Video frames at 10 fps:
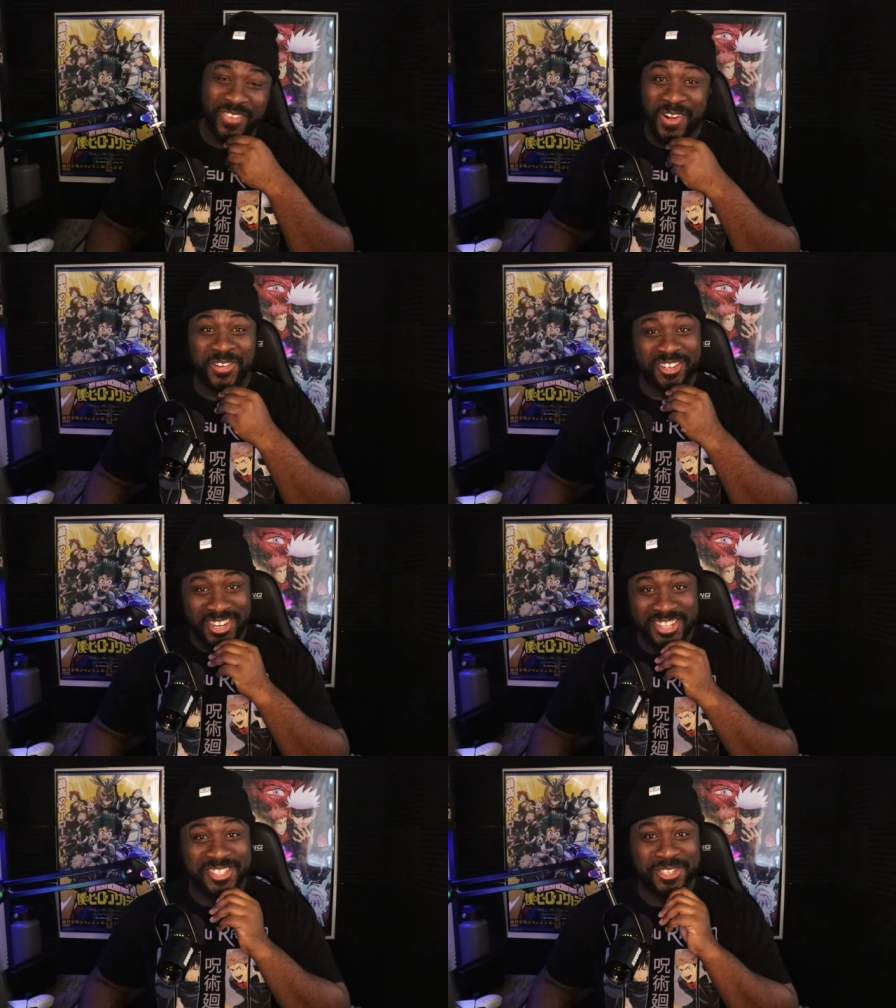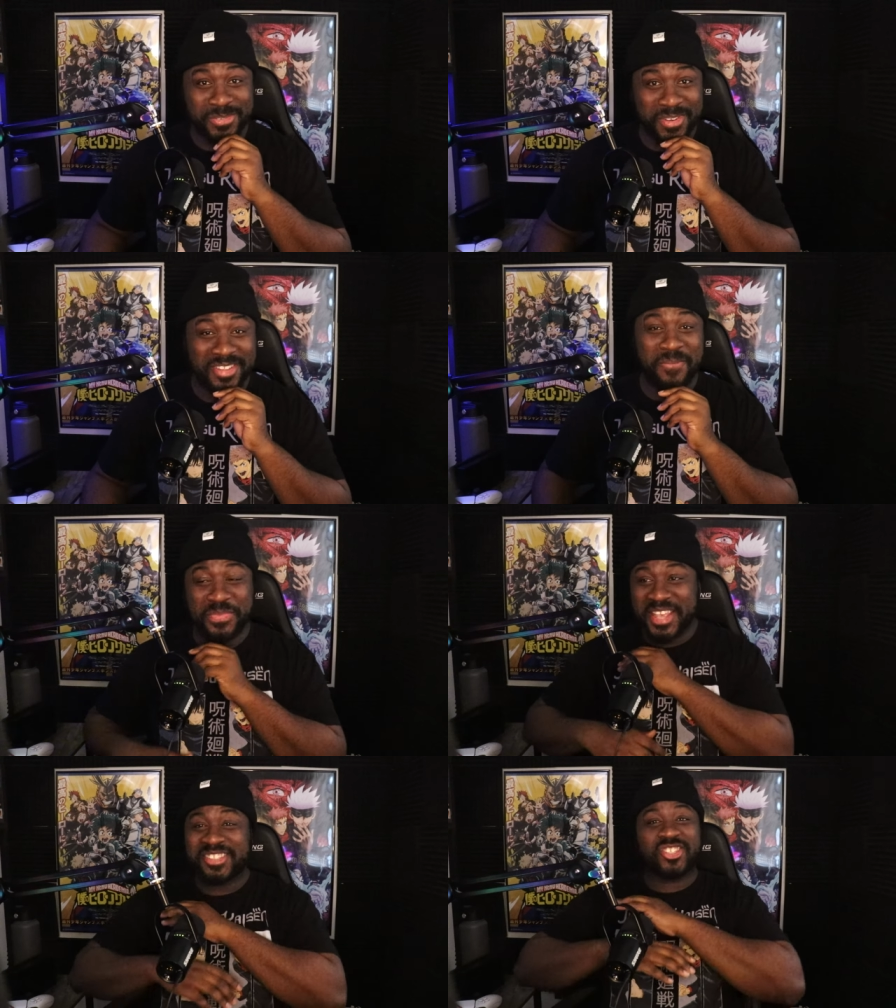bro, this is really,
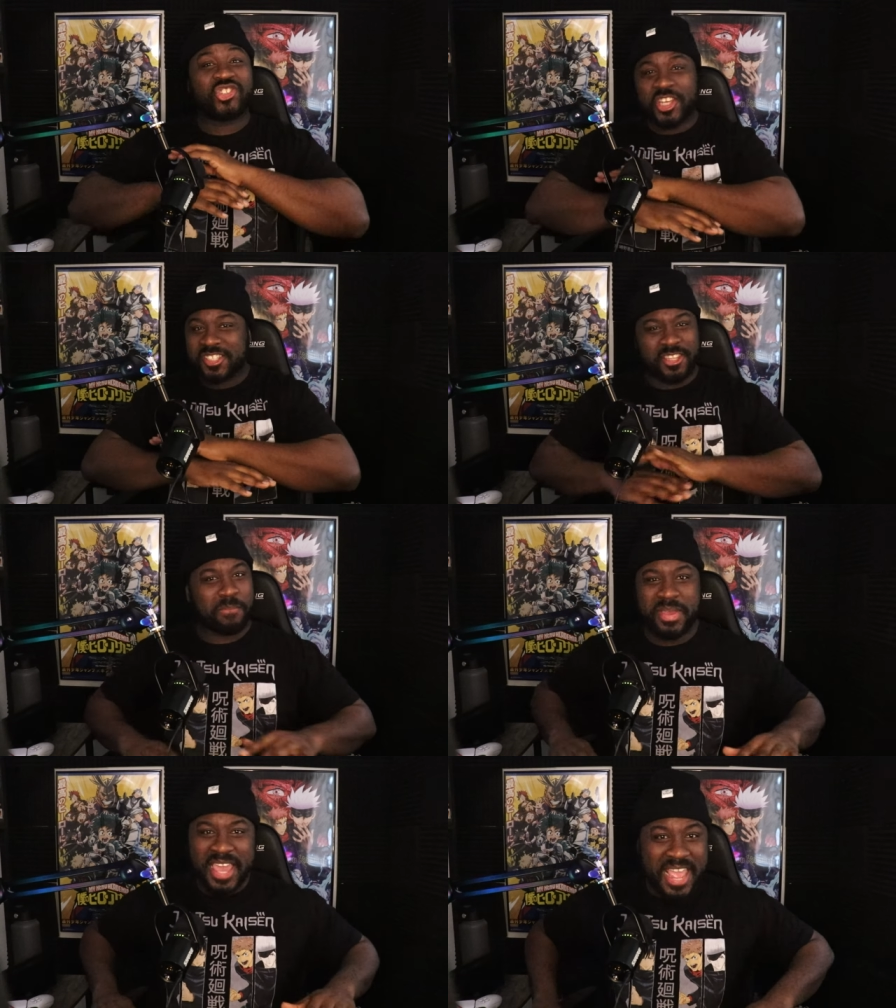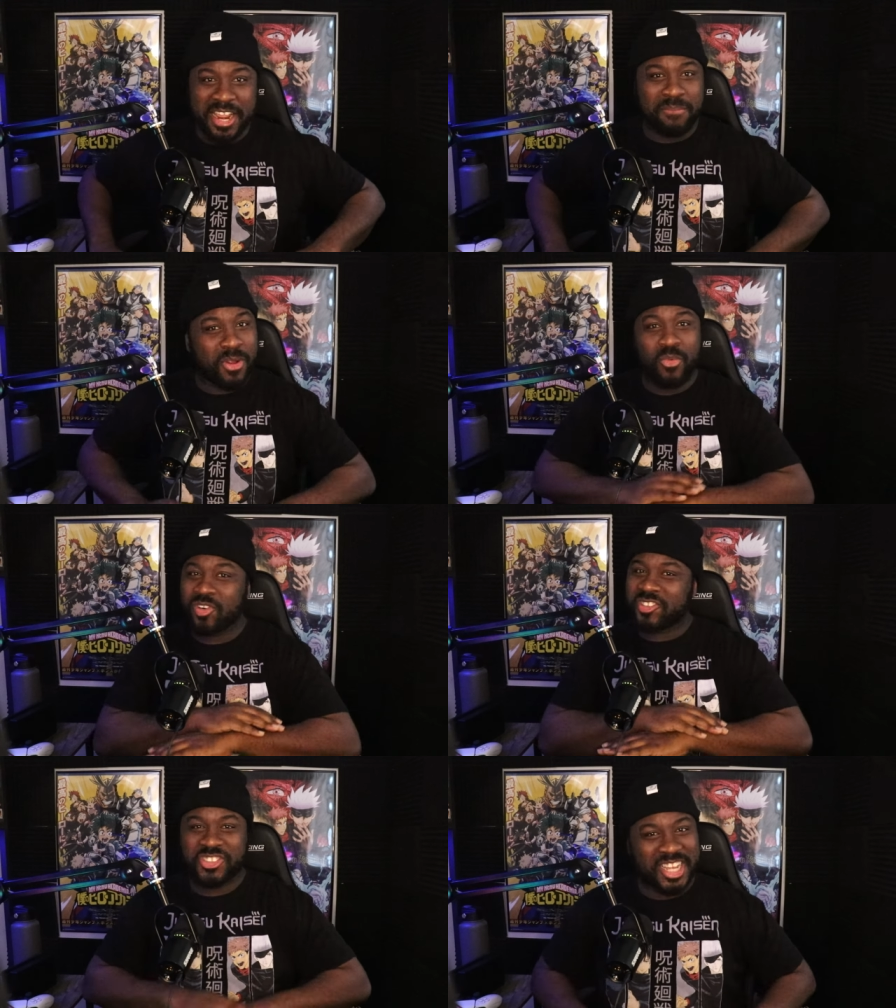this is just the beginning, bro.
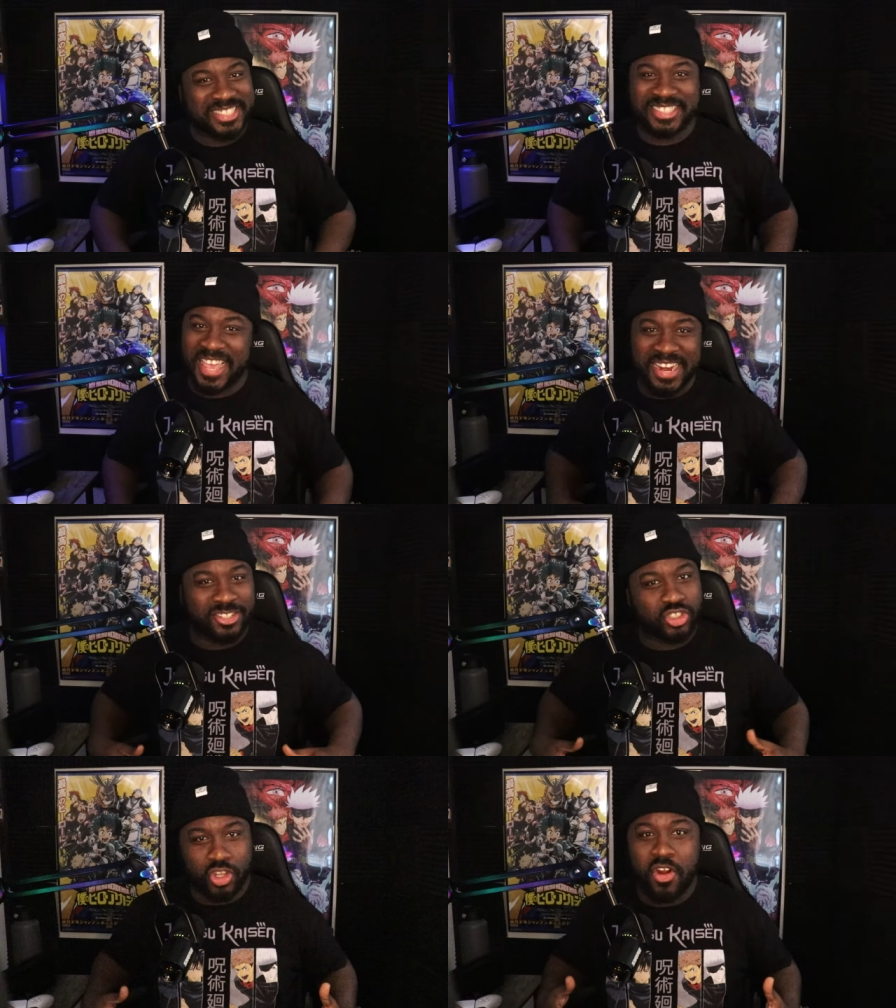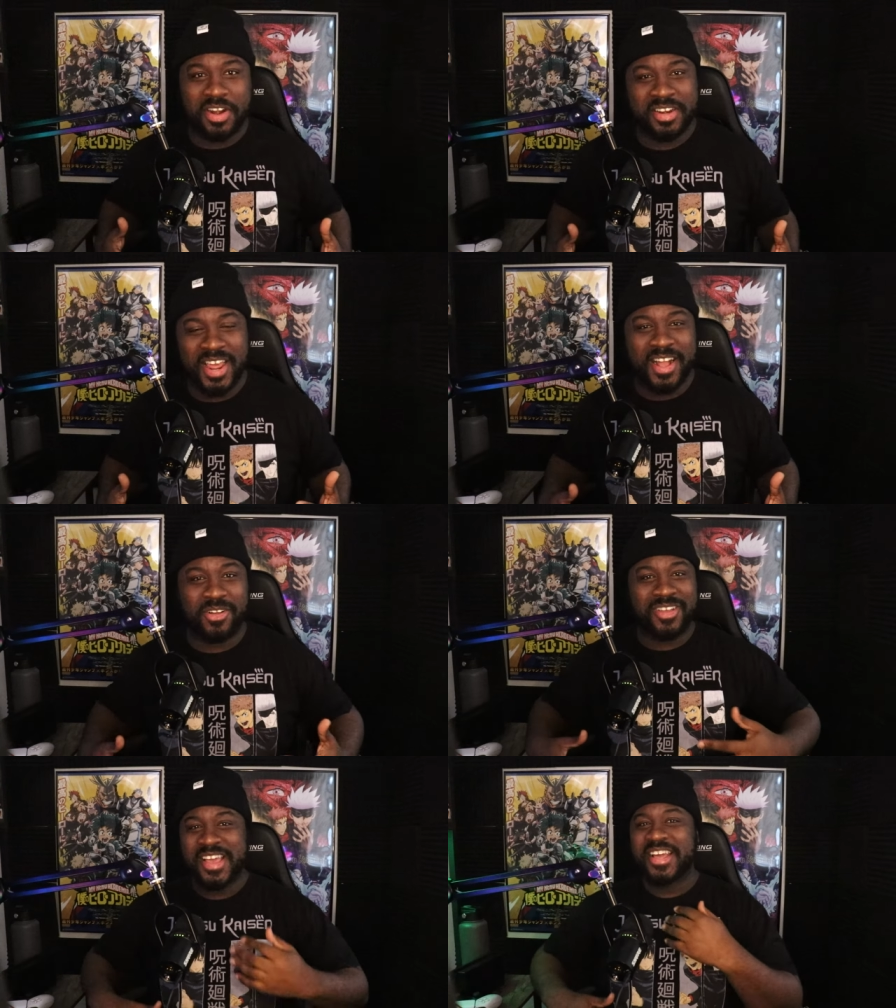We're just getting started
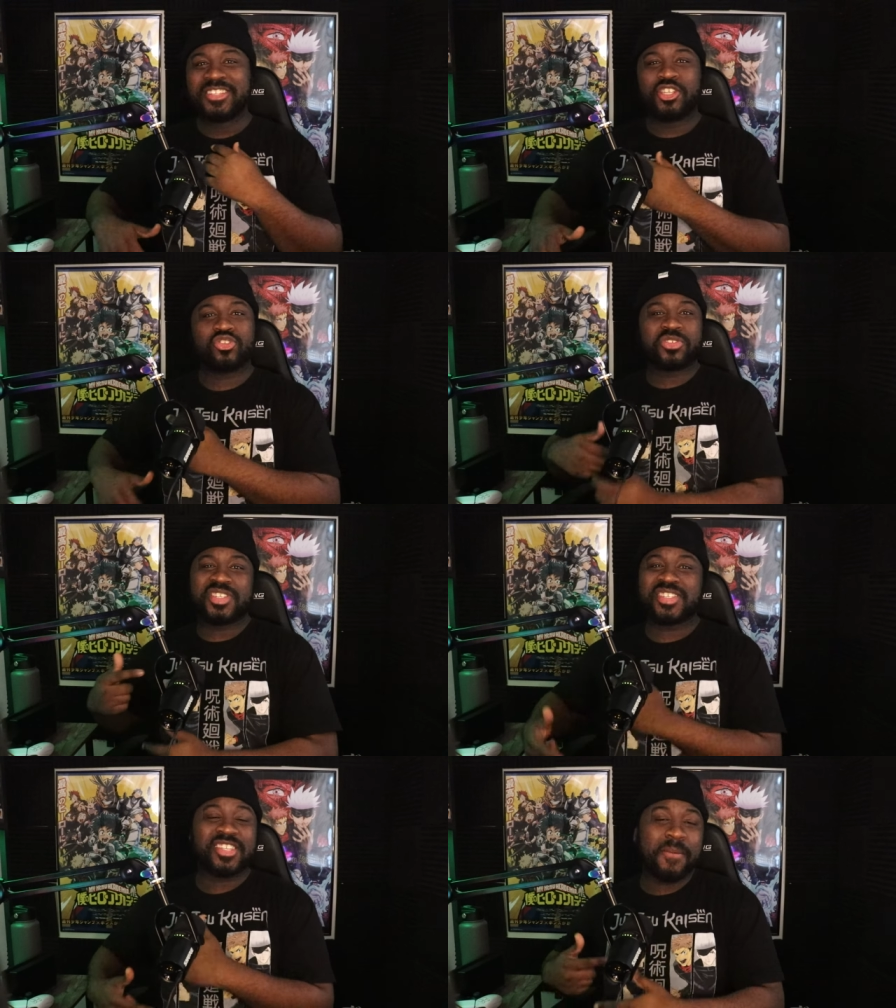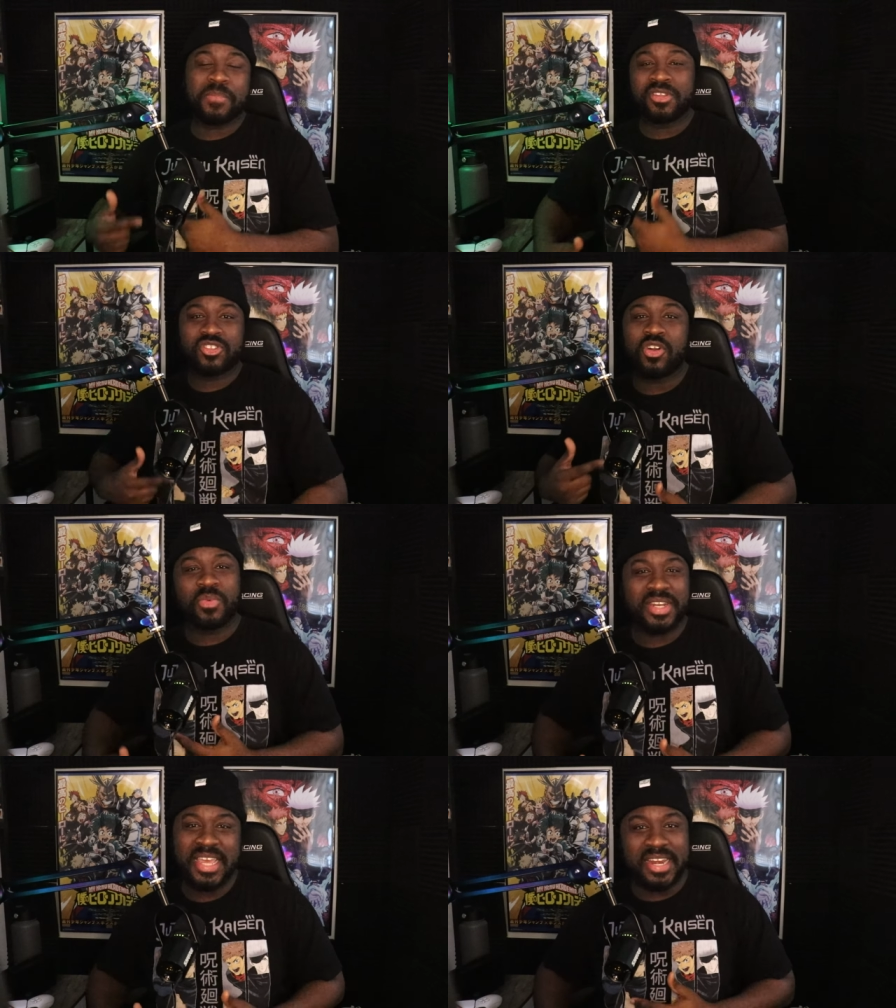now. This was a stepping
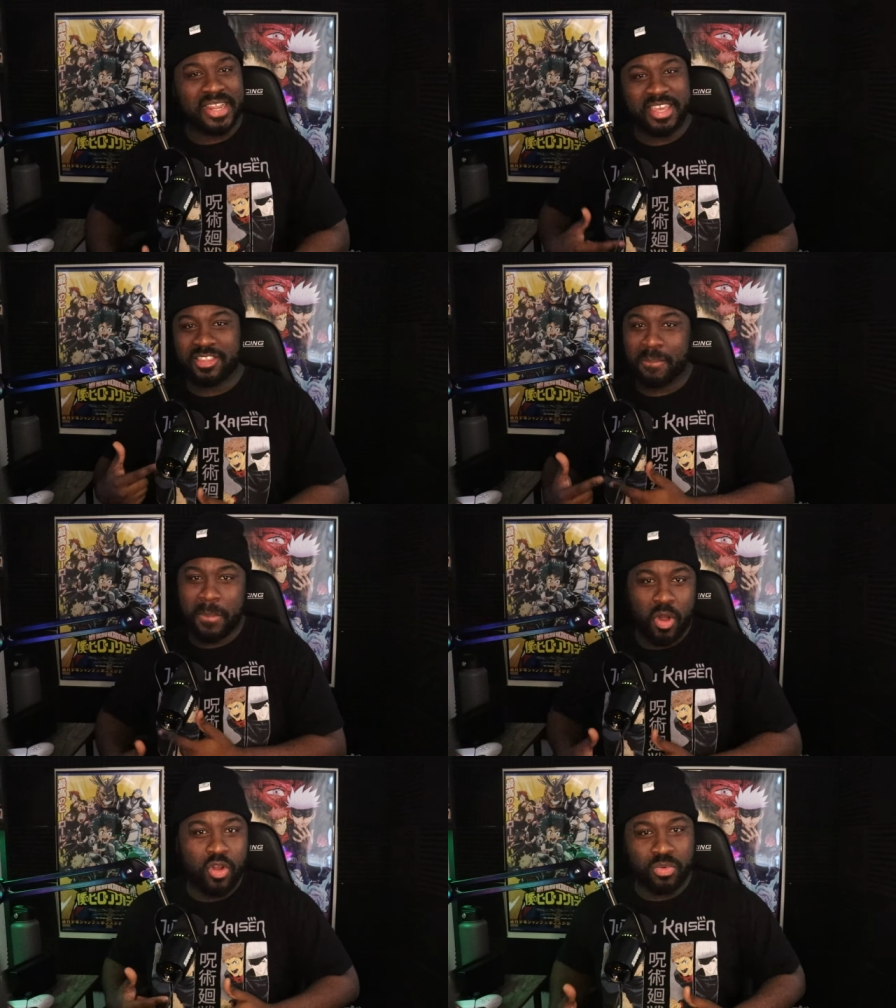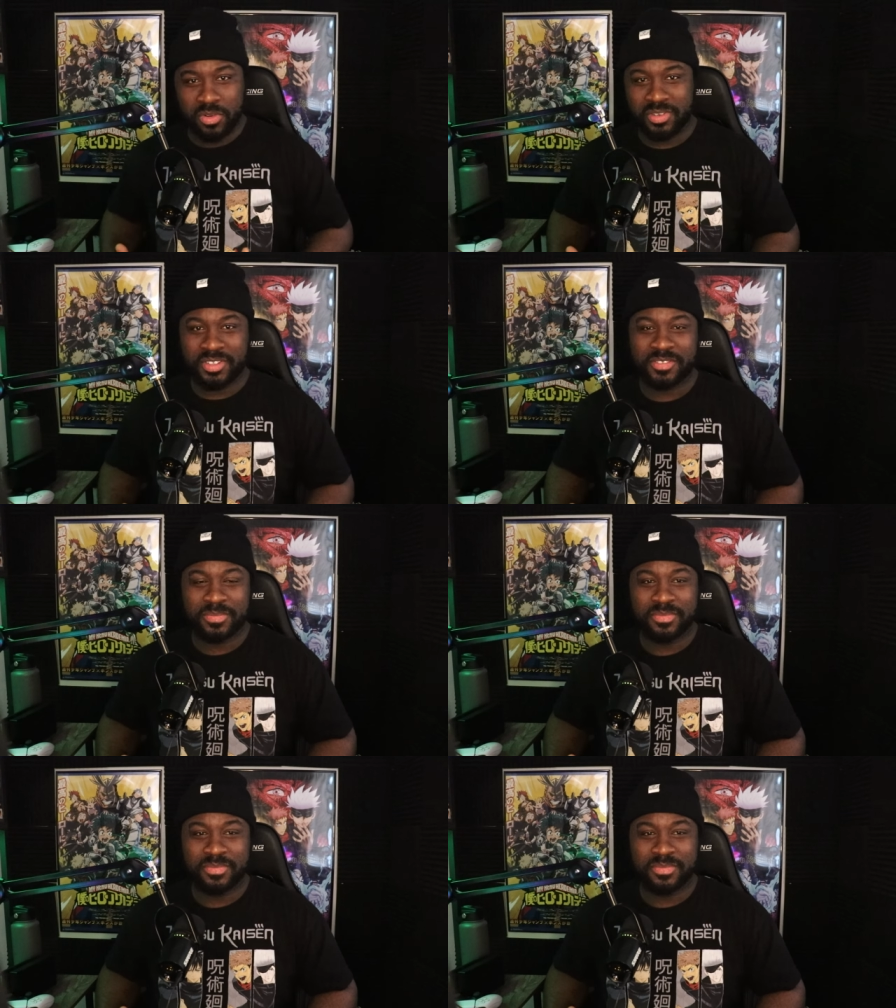stone we needed to get the ball rolling.